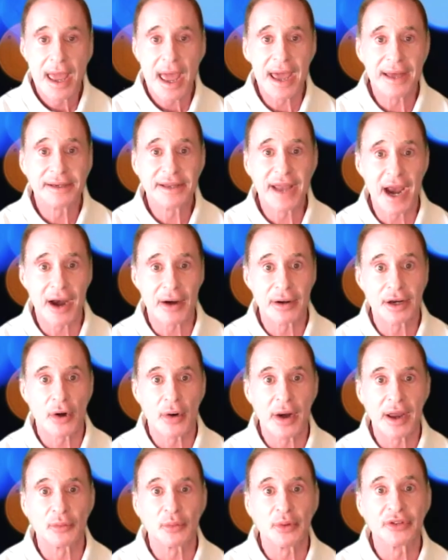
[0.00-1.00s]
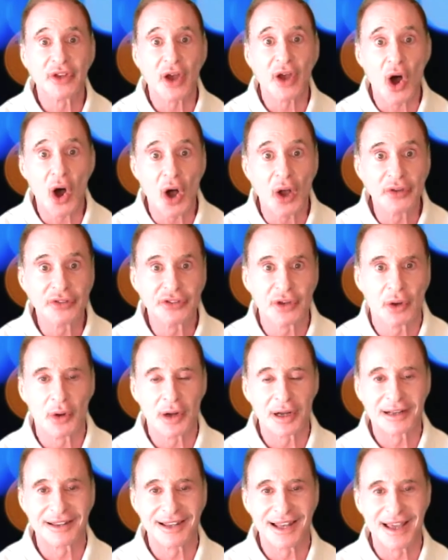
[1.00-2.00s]
And Cary Grant was also
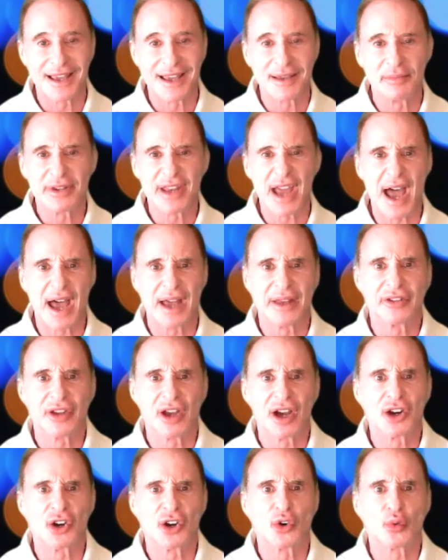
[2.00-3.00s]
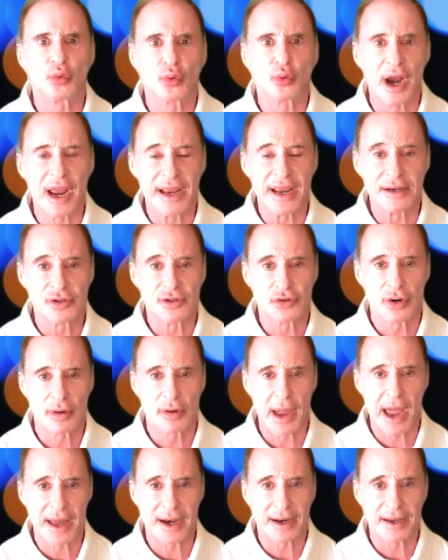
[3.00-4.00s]
acclaimed as a great
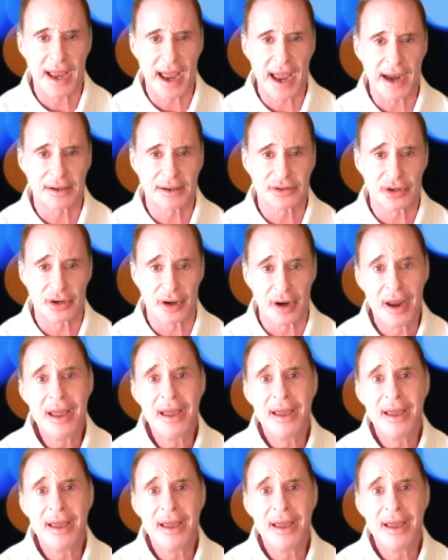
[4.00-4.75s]
dramatic actor